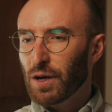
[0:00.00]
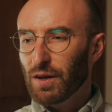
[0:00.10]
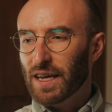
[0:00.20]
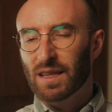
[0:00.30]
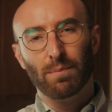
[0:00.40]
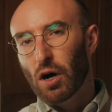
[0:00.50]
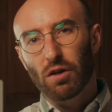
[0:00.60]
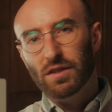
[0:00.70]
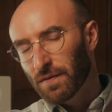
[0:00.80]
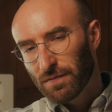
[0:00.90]
like the
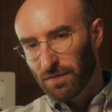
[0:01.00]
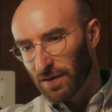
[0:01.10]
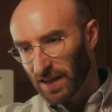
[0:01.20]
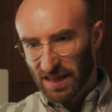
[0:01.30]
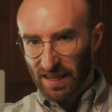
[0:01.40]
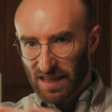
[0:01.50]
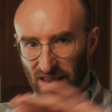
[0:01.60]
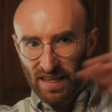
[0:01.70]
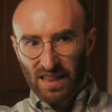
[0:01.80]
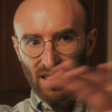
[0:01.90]
bulk of like
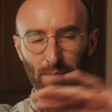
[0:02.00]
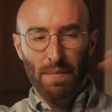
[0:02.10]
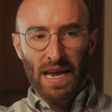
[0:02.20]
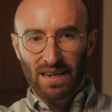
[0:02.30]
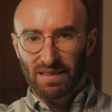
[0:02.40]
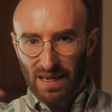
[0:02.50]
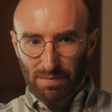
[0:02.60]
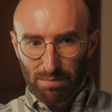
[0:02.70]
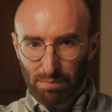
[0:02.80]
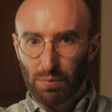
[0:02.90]
the main like
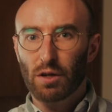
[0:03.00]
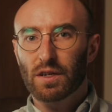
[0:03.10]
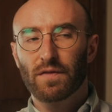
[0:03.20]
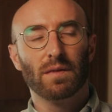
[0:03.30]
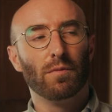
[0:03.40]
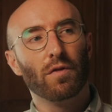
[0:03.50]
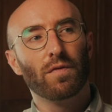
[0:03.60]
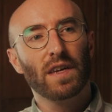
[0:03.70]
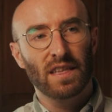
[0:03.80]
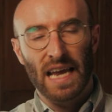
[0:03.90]
bulk of the
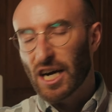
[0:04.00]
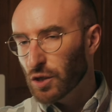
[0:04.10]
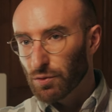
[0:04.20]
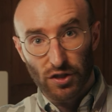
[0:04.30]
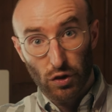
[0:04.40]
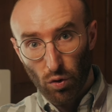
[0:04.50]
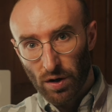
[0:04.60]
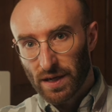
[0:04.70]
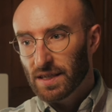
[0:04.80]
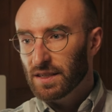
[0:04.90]
movie, the actual
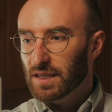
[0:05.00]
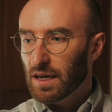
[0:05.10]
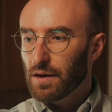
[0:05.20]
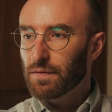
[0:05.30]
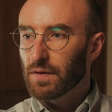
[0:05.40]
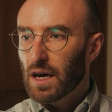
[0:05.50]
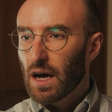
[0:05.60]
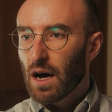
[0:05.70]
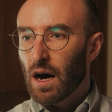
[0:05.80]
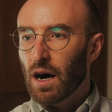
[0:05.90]
story and stuff,
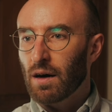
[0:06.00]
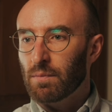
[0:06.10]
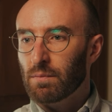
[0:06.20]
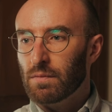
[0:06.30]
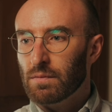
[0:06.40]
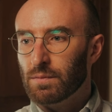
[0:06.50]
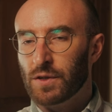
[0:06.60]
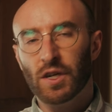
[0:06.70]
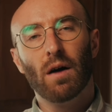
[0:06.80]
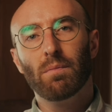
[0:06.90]

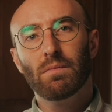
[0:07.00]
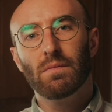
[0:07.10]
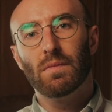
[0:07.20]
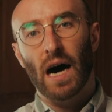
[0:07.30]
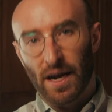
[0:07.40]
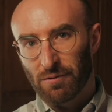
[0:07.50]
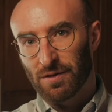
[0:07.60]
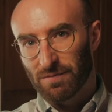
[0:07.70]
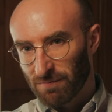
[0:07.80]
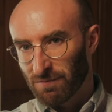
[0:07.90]
dumb. I
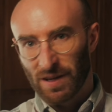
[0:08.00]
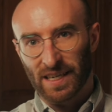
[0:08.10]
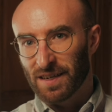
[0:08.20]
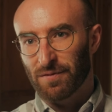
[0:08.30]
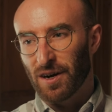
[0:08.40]
don't like it very